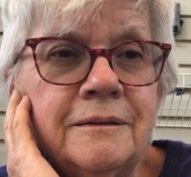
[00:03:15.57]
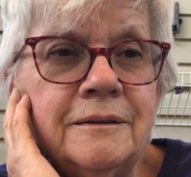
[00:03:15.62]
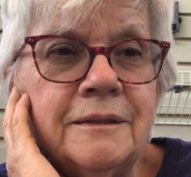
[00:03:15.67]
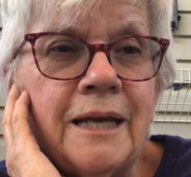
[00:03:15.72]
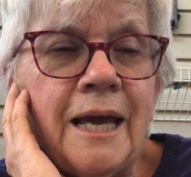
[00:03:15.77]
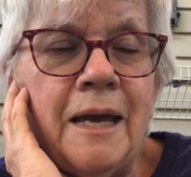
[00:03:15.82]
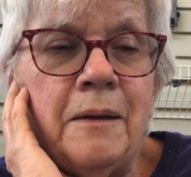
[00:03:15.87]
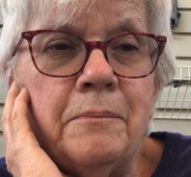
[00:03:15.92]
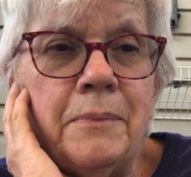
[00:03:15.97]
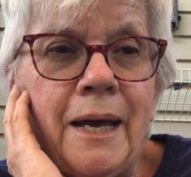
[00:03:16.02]

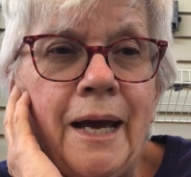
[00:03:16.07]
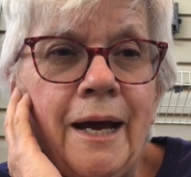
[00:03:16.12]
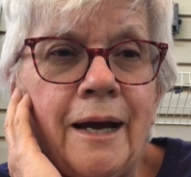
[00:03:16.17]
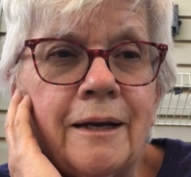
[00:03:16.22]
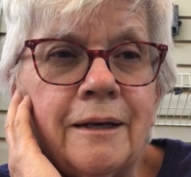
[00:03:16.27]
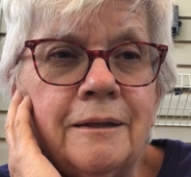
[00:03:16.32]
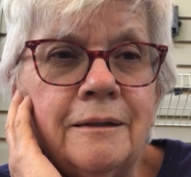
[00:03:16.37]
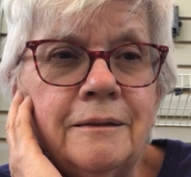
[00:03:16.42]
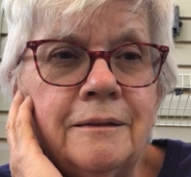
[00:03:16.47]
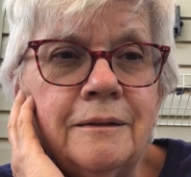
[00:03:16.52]
came
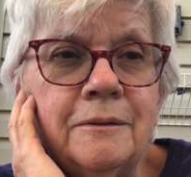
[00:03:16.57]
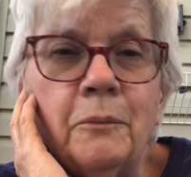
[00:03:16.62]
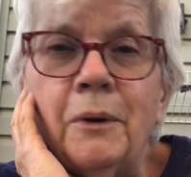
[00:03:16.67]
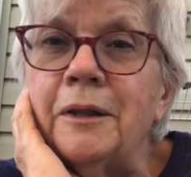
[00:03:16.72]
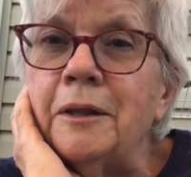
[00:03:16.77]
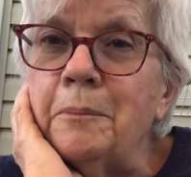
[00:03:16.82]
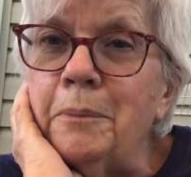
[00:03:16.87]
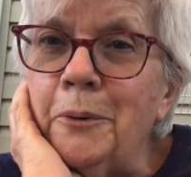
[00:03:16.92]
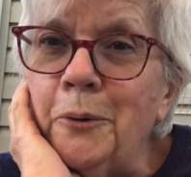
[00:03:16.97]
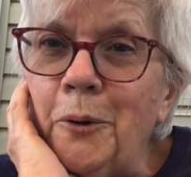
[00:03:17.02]
back,
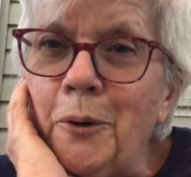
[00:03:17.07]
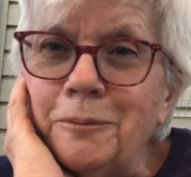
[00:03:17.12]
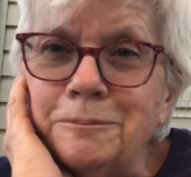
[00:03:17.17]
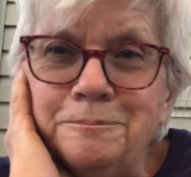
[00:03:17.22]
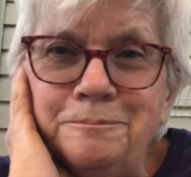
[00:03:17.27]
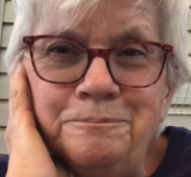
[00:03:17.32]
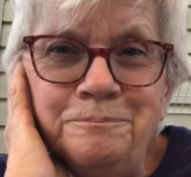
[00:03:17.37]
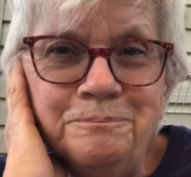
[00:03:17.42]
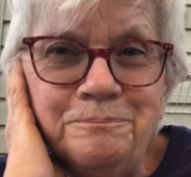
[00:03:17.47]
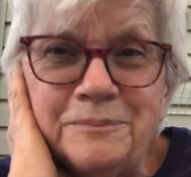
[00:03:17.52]
went in the pool.
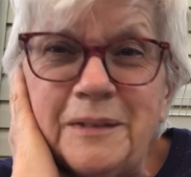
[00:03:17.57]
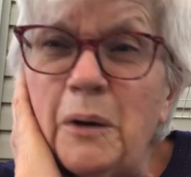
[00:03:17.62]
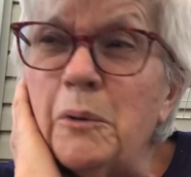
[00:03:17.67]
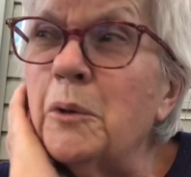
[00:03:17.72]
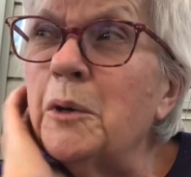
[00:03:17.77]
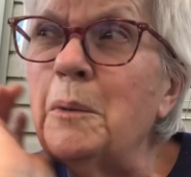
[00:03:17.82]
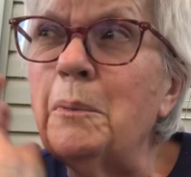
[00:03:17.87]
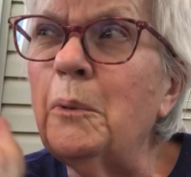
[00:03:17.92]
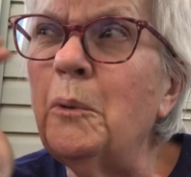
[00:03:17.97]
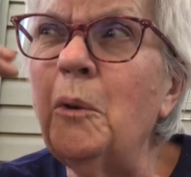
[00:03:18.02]
They were
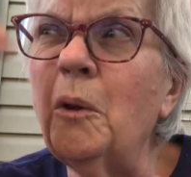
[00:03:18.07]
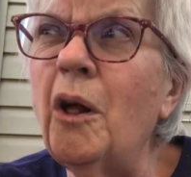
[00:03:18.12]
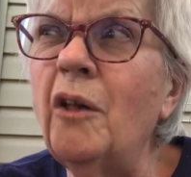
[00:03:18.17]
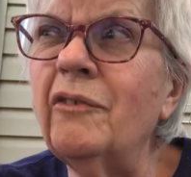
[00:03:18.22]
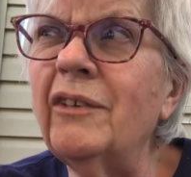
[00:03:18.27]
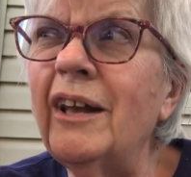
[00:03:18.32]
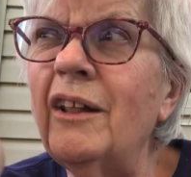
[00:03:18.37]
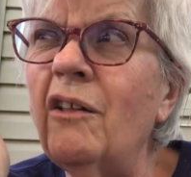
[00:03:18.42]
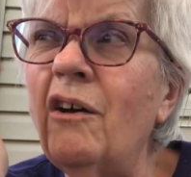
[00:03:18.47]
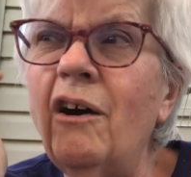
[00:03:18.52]
in the pool all
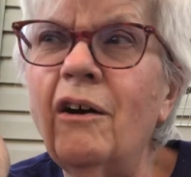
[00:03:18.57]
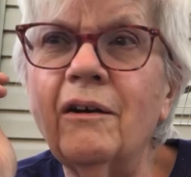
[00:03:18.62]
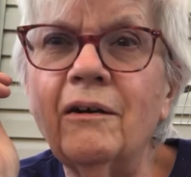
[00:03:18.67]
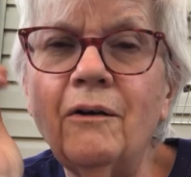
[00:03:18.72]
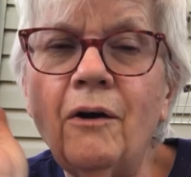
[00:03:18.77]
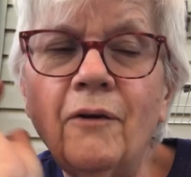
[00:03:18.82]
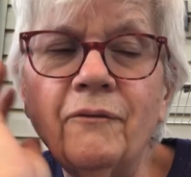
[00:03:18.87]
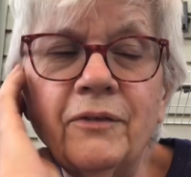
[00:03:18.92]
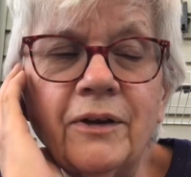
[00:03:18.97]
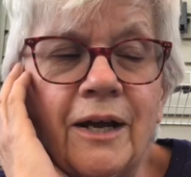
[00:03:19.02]
day long,
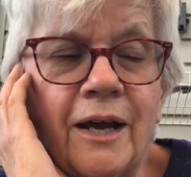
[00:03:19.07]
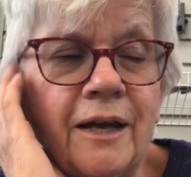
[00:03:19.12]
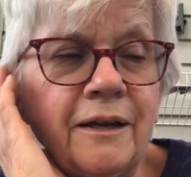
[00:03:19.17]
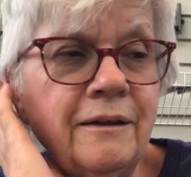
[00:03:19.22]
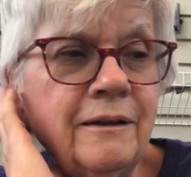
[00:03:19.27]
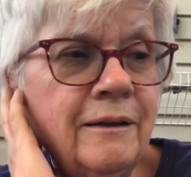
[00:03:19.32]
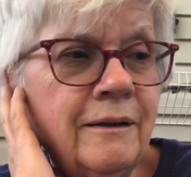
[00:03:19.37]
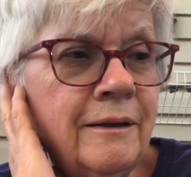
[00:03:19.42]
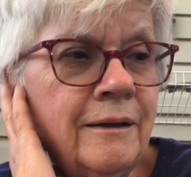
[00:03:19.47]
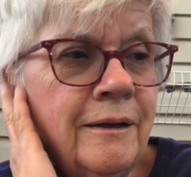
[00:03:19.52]
off and on.
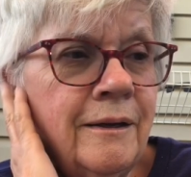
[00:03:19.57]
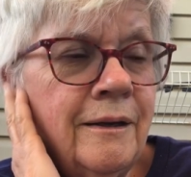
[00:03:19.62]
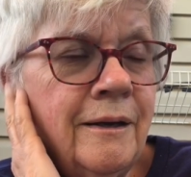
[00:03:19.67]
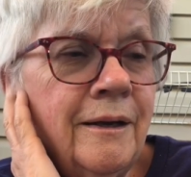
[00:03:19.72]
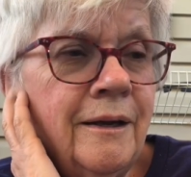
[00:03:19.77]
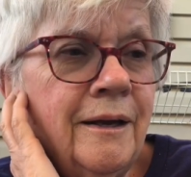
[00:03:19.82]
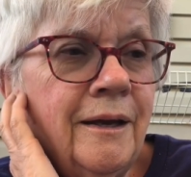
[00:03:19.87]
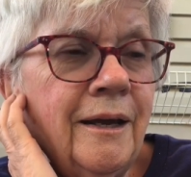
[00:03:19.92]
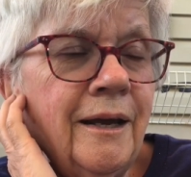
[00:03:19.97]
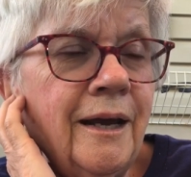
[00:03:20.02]

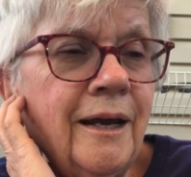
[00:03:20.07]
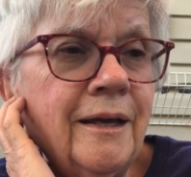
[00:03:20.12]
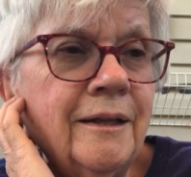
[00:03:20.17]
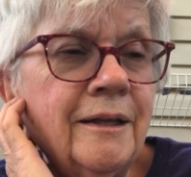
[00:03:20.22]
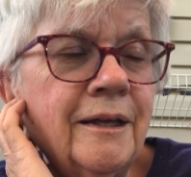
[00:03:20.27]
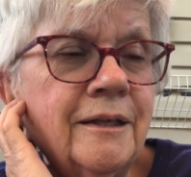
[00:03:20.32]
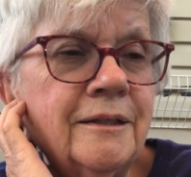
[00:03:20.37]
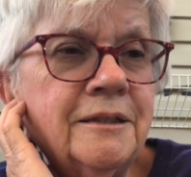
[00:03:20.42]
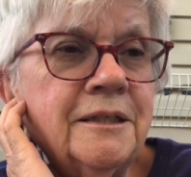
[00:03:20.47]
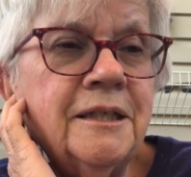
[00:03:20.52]
And
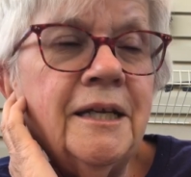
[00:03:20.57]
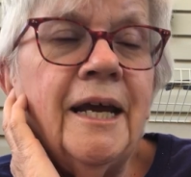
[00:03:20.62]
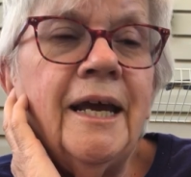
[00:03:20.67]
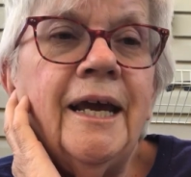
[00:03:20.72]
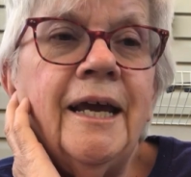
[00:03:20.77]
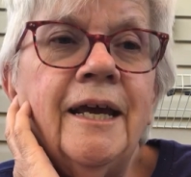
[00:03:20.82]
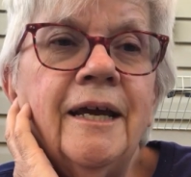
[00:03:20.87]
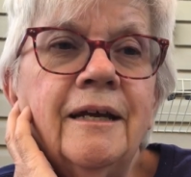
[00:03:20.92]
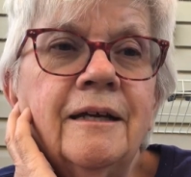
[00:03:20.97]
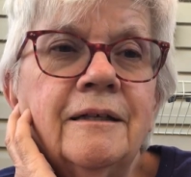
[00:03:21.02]
then
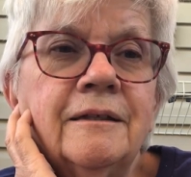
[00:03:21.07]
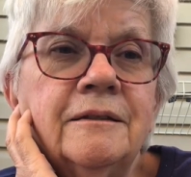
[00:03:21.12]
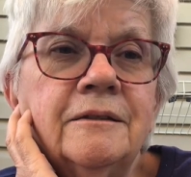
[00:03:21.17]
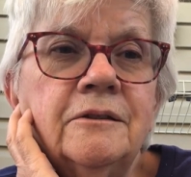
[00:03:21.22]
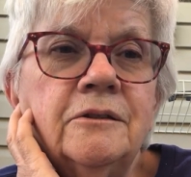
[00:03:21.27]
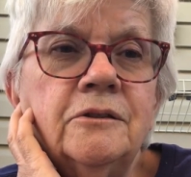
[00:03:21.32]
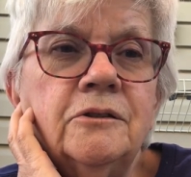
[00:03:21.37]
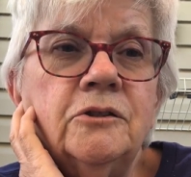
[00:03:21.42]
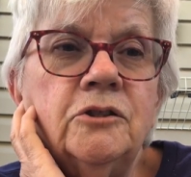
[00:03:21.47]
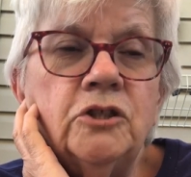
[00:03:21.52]
today,
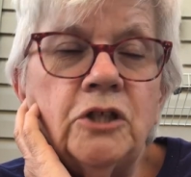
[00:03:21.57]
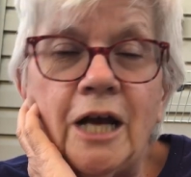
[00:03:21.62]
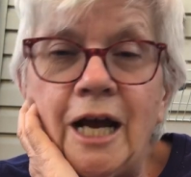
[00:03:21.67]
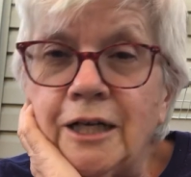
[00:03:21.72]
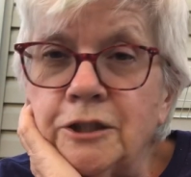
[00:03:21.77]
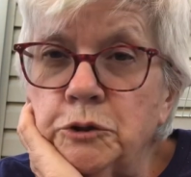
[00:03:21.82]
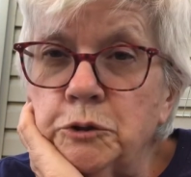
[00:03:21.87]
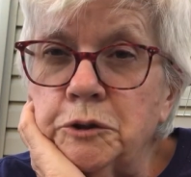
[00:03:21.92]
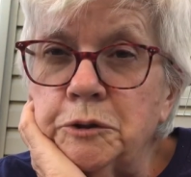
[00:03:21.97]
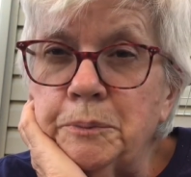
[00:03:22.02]

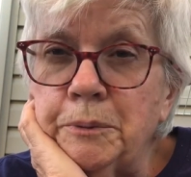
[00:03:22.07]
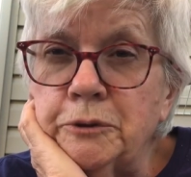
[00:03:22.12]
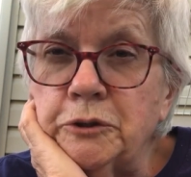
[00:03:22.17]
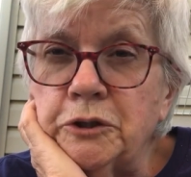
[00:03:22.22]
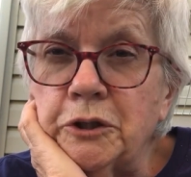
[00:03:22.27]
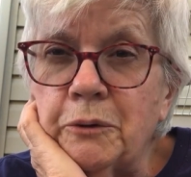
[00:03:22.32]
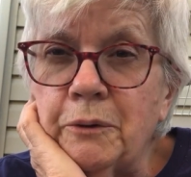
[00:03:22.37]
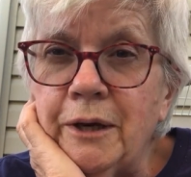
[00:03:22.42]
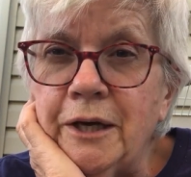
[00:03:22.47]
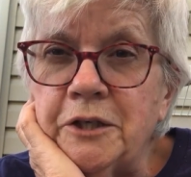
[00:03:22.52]
Josh was supposed
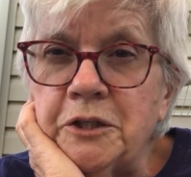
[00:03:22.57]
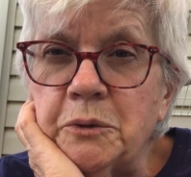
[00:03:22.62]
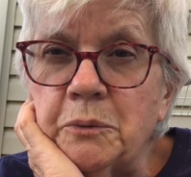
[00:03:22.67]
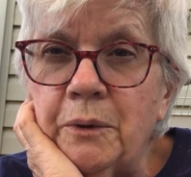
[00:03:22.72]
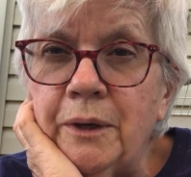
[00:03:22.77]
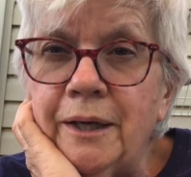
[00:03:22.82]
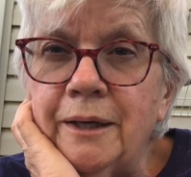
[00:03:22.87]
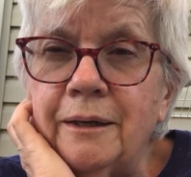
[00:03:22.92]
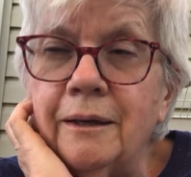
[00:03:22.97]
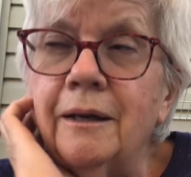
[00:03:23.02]
to
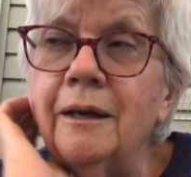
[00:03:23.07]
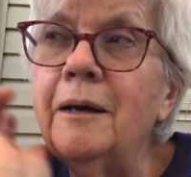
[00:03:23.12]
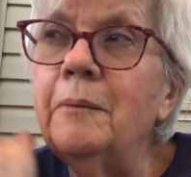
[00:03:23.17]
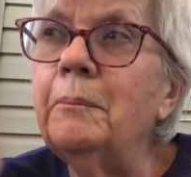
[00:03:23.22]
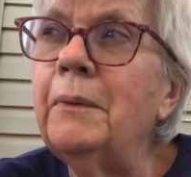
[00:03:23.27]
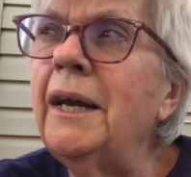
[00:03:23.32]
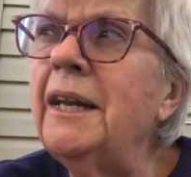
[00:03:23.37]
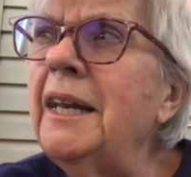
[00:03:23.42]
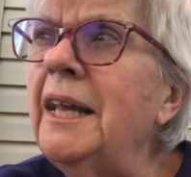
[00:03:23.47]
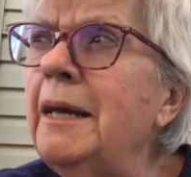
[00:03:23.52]
graduate.
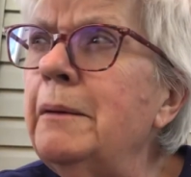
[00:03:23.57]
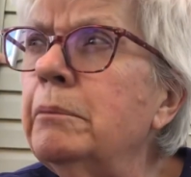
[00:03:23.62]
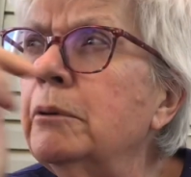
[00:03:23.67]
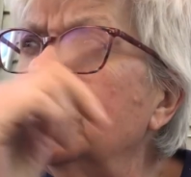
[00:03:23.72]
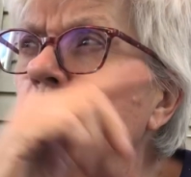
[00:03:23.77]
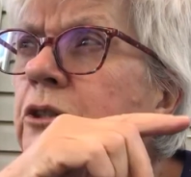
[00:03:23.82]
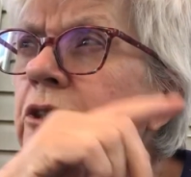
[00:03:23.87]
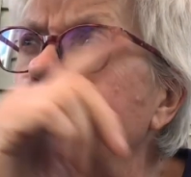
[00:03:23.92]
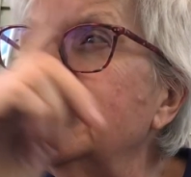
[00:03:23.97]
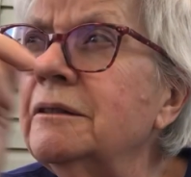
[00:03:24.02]
My
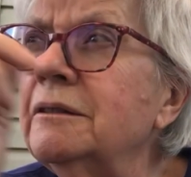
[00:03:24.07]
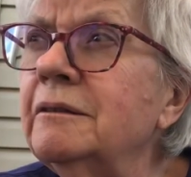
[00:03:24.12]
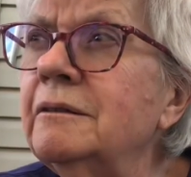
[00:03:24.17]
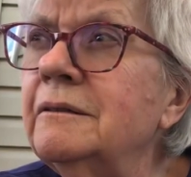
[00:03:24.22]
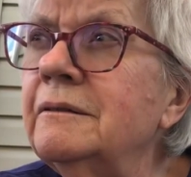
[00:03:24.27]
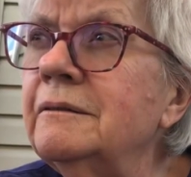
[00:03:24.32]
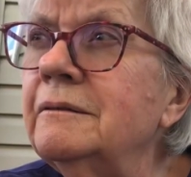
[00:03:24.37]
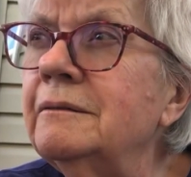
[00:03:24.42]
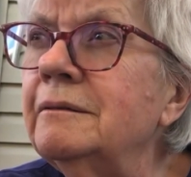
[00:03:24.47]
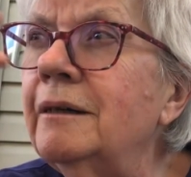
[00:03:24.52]
neighbors,
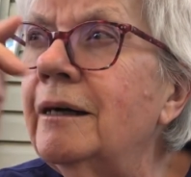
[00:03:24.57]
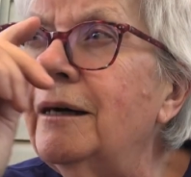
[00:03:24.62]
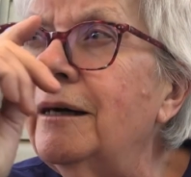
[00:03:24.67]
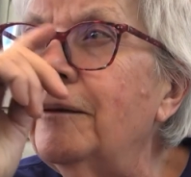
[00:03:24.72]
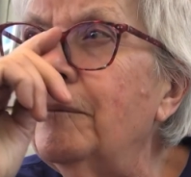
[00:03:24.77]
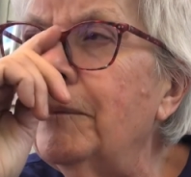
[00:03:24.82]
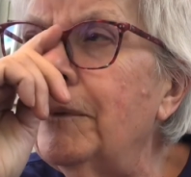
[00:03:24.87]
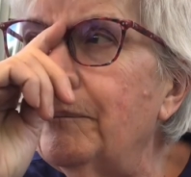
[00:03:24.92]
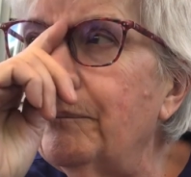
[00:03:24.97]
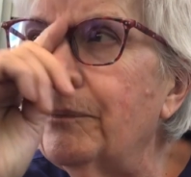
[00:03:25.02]

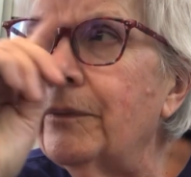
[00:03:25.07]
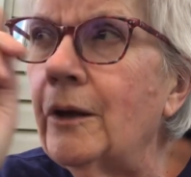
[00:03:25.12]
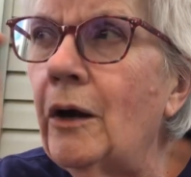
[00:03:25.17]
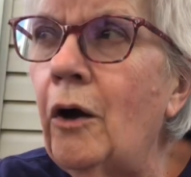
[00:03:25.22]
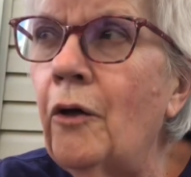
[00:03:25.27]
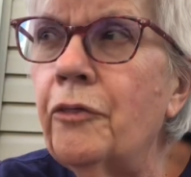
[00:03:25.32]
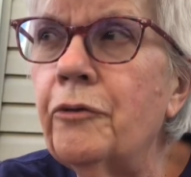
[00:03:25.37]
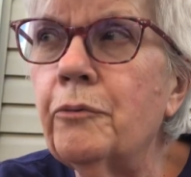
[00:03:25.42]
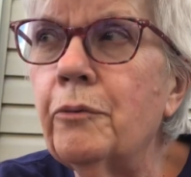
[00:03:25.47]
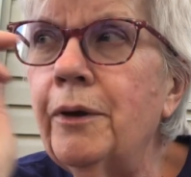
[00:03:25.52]

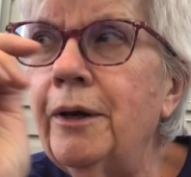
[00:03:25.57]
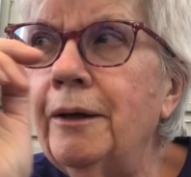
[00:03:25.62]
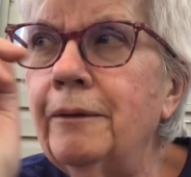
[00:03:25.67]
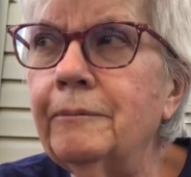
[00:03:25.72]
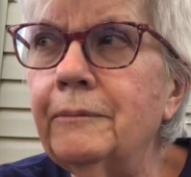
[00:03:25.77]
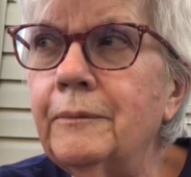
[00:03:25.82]
all three,